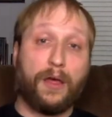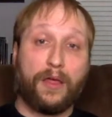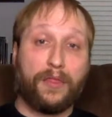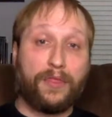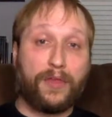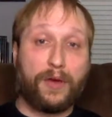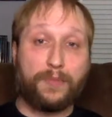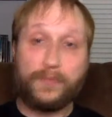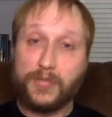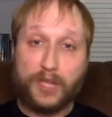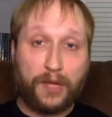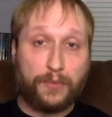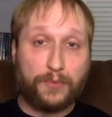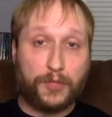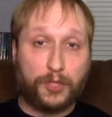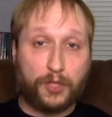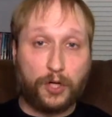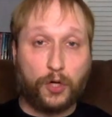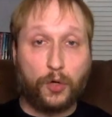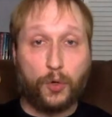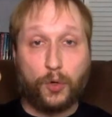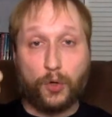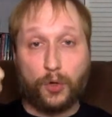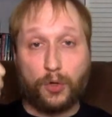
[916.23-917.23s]
Thumbs ups are
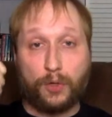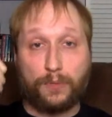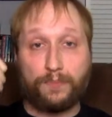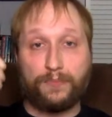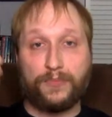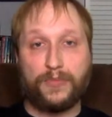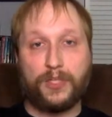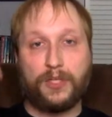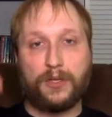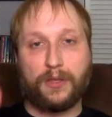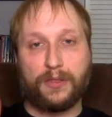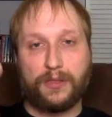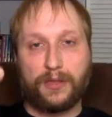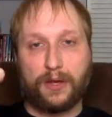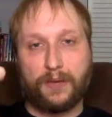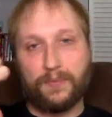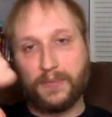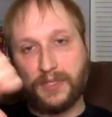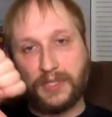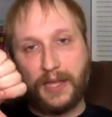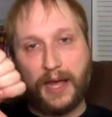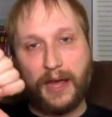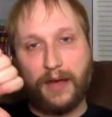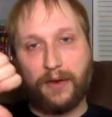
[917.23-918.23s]
cool. You can
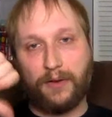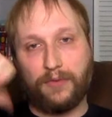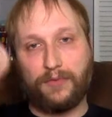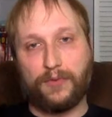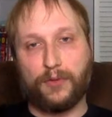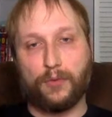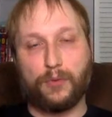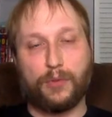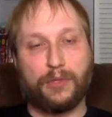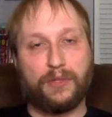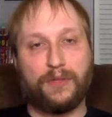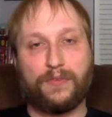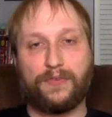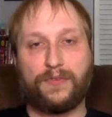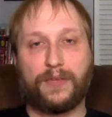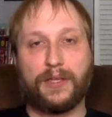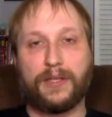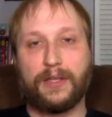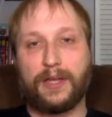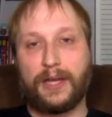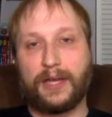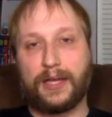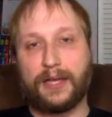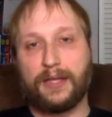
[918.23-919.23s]
thumbs down if you really feel
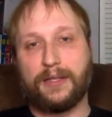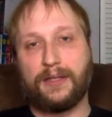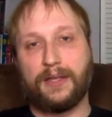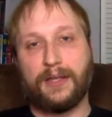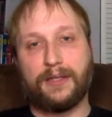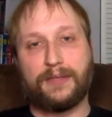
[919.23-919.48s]
like it.